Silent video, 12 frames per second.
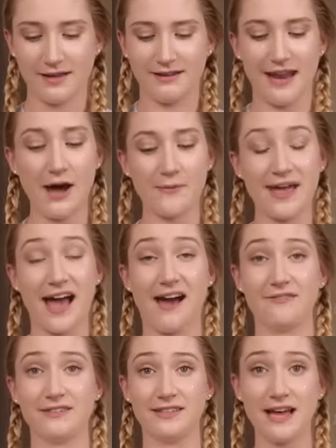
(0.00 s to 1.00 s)
Now we
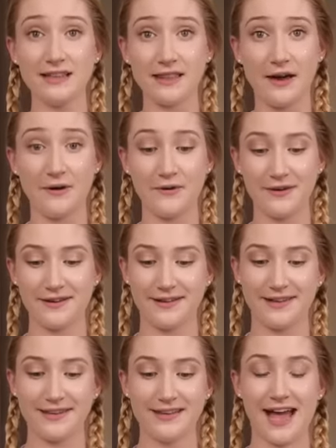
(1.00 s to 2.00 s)
have yellow
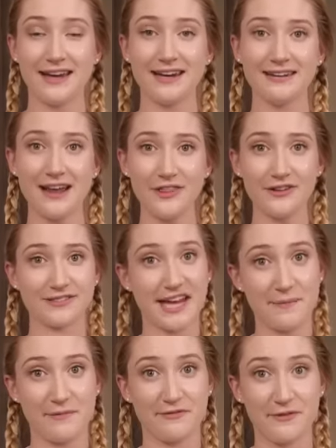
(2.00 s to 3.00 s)
and another
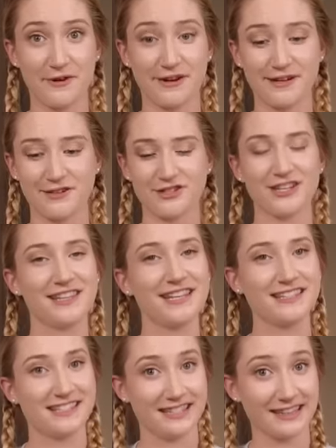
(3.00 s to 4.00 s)
type of orange.
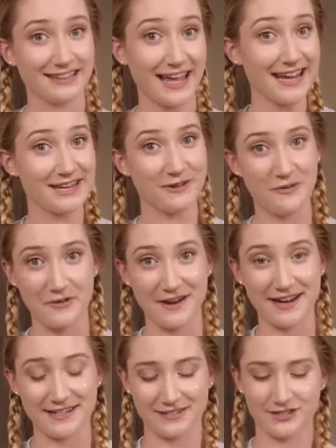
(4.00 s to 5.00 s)
This is light
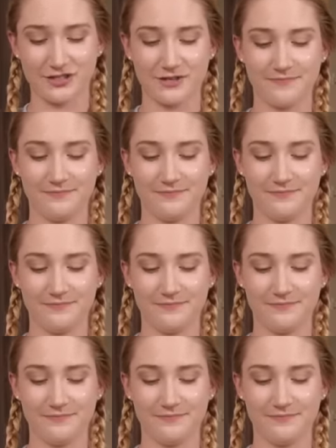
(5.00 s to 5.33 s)
orange.